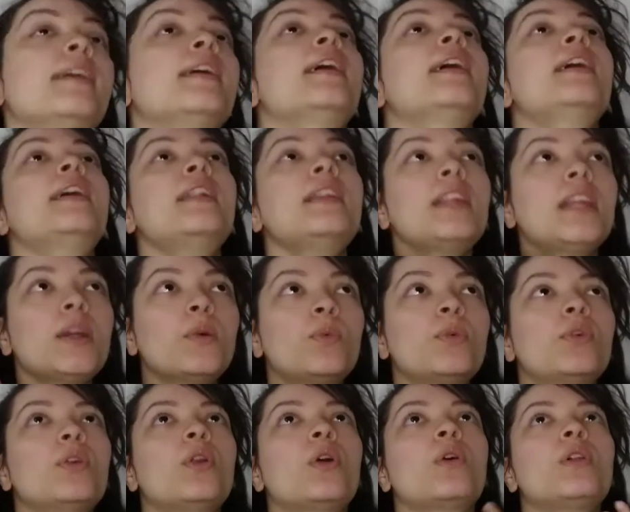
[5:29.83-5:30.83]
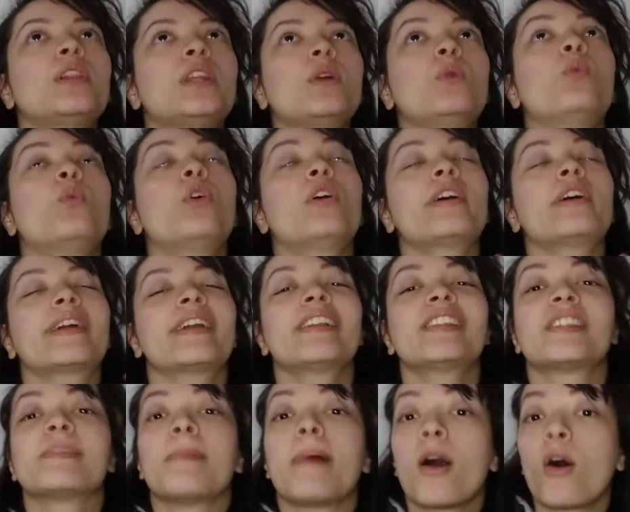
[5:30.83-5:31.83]
and it would only work in
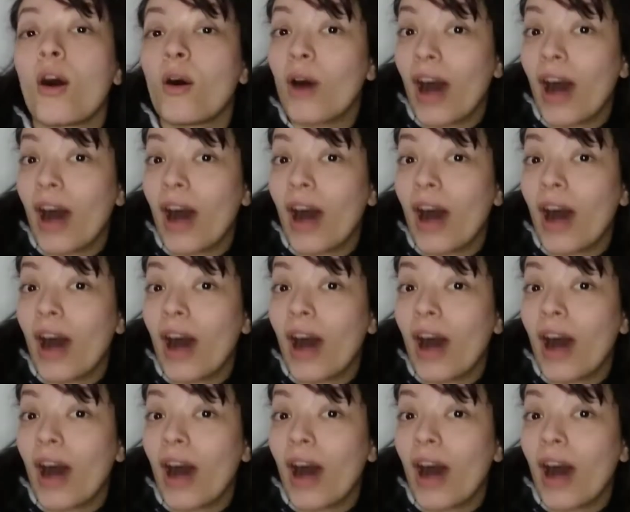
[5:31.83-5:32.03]
small